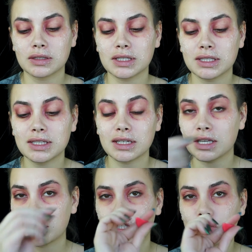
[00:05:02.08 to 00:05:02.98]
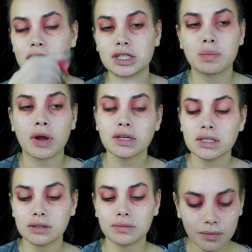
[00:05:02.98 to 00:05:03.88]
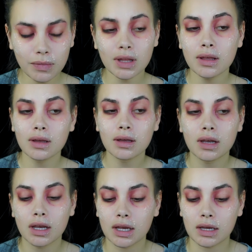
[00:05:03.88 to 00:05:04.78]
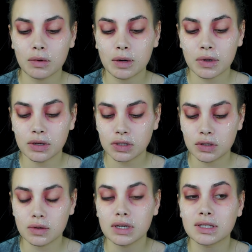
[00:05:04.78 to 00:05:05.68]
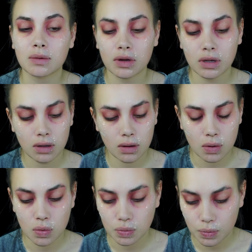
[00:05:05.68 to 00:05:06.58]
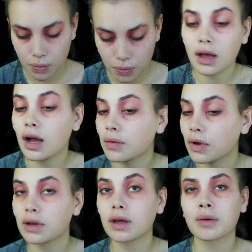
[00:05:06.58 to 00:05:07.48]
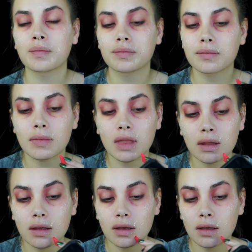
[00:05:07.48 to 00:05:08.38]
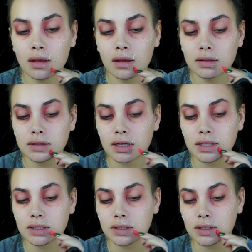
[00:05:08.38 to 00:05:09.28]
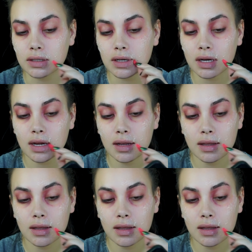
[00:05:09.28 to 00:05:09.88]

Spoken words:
So this is a texturing sponge, and what I'm gonna do is I'm gonna texture